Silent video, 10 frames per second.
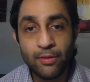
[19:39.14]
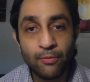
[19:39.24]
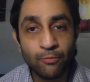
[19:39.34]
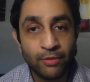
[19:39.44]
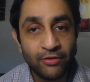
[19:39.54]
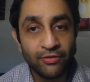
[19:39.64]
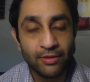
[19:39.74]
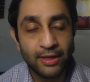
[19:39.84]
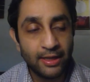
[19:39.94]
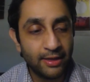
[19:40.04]

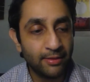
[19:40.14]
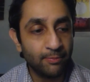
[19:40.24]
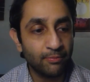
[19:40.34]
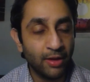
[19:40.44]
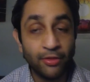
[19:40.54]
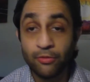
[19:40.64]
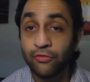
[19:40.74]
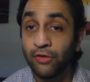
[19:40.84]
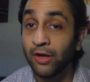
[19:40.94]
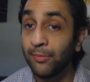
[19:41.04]
Recently, other
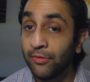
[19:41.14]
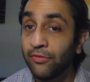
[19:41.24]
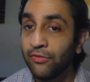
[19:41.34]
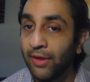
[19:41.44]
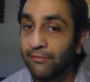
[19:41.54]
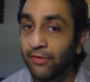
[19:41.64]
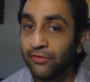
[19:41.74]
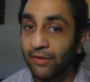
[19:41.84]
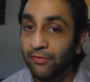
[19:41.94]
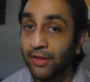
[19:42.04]
astronomers have
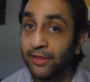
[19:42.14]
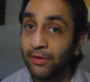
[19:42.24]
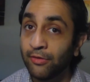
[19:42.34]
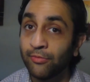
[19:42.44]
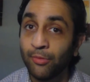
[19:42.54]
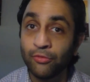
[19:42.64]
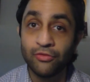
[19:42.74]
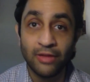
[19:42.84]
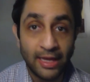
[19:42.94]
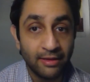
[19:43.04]
discovered that there is most
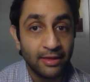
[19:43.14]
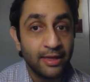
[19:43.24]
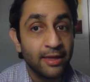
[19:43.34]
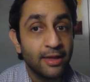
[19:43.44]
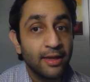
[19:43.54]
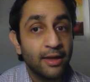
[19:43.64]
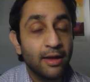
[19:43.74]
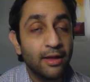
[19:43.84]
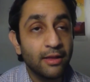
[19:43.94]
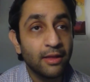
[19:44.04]
likely
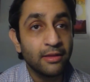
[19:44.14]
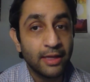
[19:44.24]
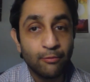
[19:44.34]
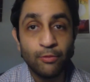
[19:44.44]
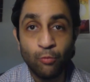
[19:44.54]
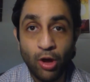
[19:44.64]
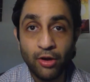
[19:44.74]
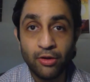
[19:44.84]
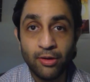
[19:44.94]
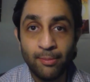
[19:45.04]
liquid
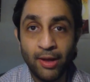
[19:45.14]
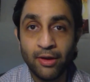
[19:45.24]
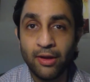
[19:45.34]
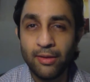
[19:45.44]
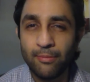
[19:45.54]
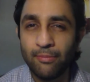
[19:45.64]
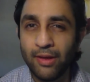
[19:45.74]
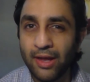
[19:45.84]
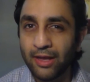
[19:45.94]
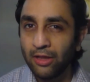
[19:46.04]
water about 1.5
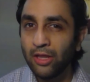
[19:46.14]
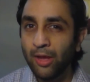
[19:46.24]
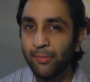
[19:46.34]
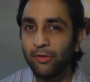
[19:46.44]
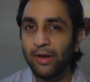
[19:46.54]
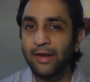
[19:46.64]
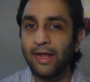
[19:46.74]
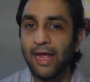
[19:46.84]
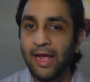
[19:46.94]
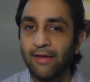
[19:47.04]

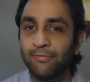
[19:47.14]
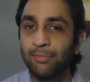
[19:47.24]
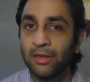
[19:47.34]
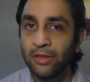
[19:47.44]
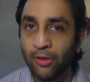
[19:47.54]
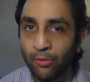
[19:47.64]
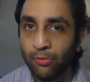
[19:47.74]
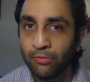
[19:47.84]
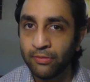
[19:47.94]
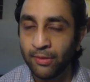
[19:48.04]
kilometers
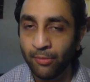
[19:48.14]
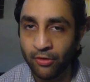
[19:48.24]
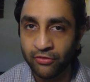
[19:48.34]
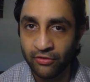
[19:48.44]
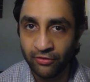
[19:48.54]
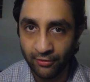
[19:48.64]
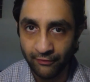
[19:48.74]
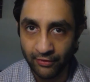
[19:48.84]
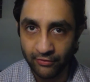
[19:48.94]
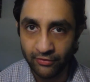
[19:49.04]
below the Martian
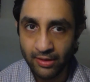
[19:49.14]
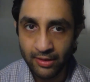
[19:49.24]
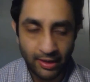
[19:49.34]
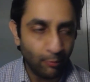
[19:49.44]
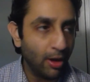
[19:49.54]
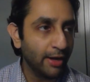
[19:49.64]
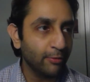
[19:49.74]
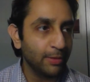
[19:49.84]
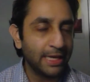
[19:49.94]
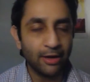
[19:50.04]
surface. Now, why
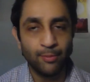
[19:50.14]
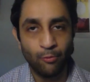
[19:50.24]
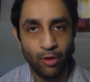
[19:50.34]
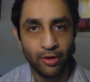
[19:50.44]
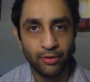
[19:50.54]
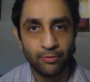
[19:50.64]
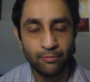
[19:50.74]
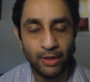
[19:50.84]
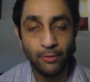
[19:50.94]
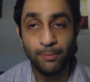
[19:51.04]
do we care about water?
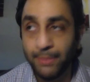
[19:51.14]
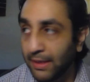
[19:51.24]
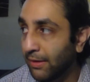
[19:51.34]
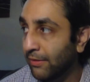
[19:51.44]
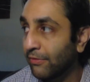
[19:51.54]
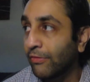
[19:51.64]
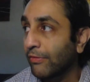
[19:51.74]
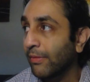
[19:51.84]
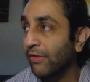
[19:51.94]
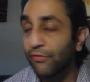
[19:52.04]
Well,
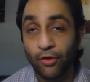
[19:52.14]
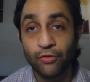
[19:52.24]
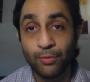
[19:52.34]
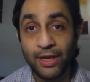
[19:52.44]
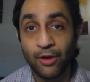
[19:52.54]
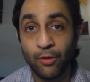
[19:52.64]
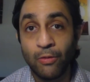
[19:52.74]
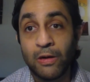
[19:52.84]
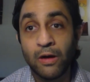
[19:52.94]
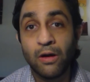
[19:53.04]
because as far as we
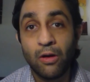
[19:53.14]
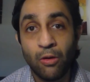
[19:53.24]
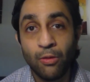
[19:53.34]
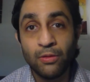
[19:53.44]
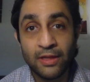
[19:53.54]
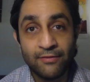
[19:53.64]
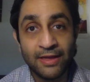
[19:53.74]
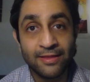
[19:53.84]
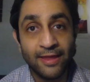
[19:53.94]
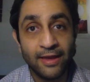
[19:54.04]
know, all
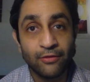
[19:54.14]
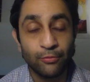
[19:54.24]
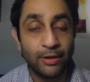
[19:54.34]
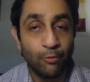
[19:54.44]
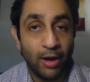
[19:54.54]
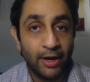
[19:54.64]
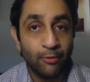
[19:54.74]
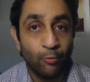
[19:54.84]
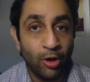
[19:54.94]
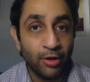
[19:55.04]
living things
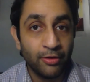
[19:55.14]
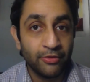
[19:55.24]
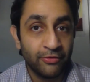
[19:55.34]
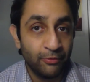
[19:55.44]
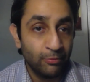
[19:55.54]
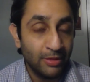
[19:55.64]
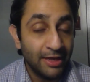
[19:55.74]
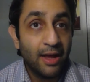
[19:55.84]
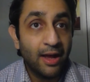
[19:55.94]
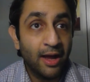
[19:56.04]
require water to
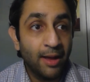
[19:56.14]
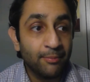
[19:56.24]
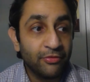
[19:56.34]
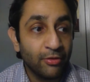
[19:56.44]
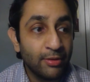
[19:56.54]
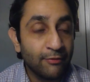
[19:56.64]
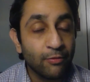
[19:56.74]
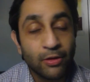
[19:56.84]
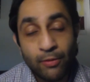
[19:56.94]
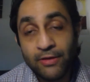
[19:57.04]
live. So if
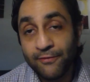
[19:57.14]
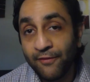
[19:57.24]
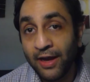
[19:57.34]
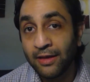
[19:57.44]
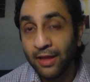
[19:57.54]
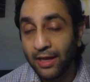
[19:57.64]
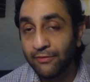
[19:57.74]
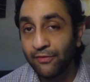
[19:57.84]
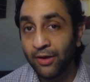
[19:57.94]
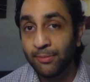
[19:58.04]
we're going to find
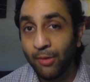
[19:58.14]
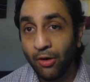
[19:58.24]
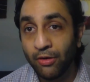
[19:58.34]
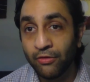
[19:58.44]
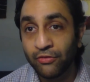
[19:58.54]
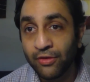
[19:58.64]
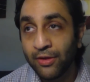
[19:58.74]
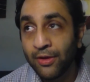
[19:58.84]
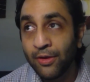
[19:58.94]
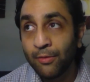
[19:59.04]
life on Mars,
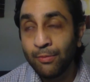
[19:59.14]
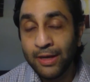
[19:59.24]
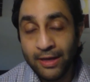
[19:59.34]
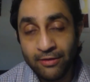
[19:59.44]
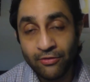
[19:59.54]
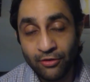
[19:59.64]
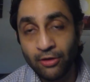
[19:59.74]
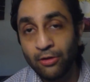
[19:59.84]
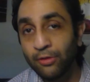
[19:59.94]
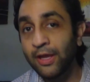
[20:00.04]
we need to
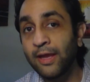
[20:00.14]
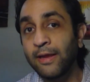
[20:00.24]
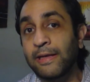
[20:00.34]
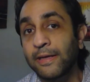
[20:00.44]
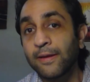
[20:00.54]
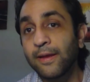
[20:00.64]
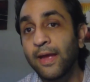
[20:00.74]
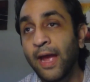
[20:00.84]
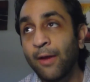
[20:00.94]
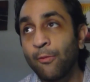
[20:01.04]
start looking at